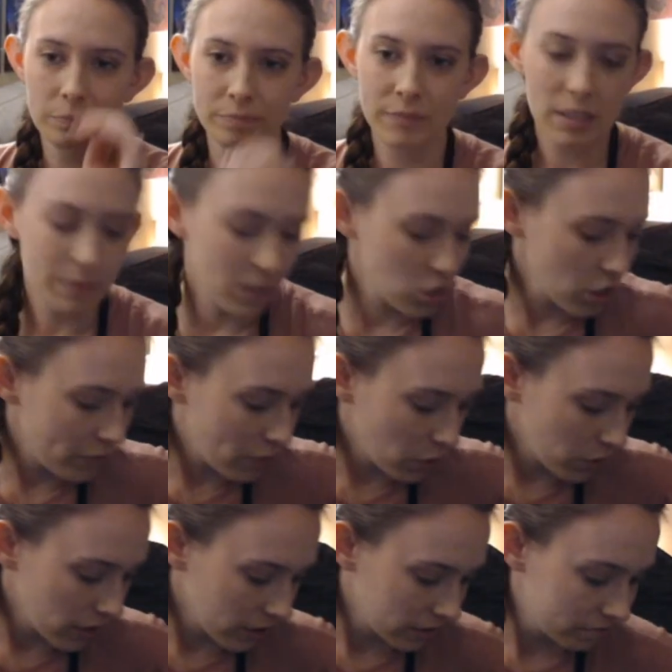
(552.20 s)
Especially if you
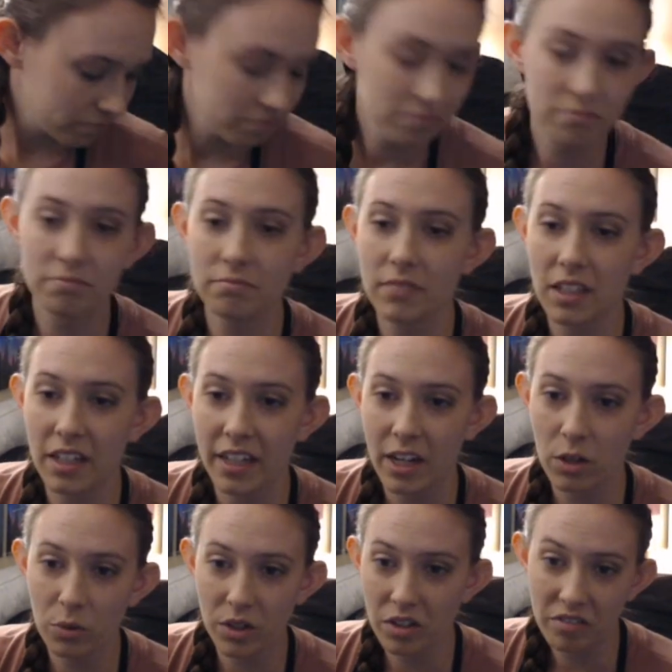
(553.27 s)
were going to
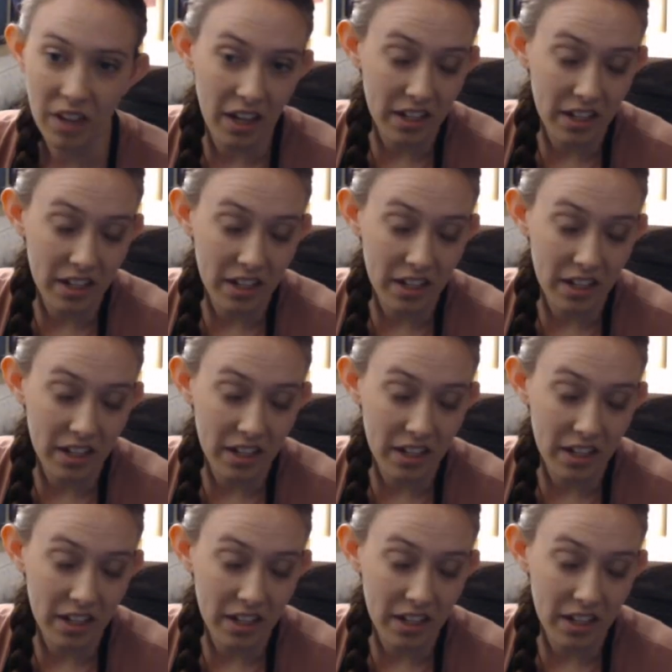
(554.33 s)
get rid of that